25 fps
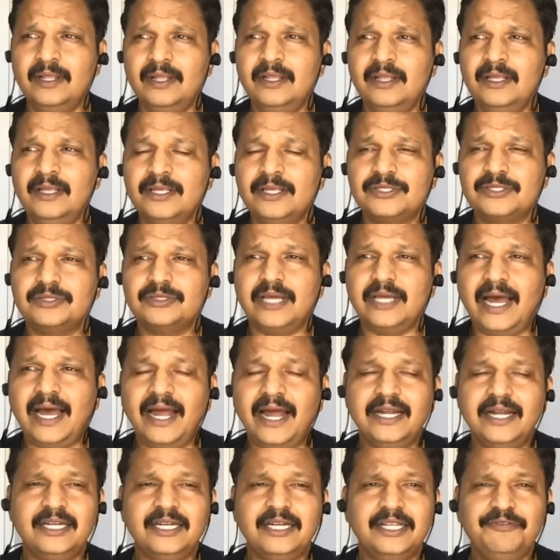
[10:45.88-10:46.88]
So
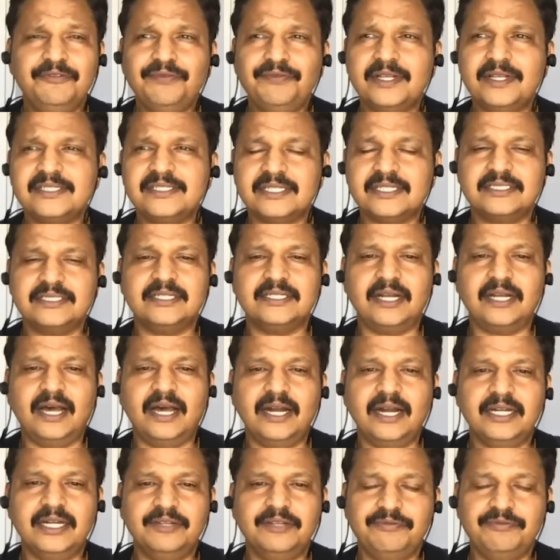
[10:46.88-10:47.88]
the infrastructure
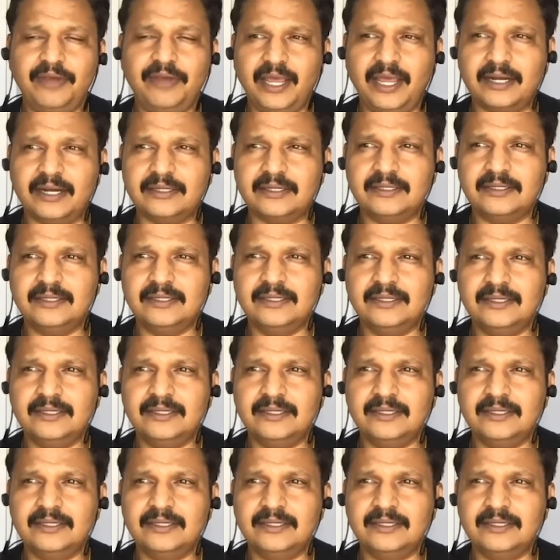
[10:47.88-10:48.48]
artifact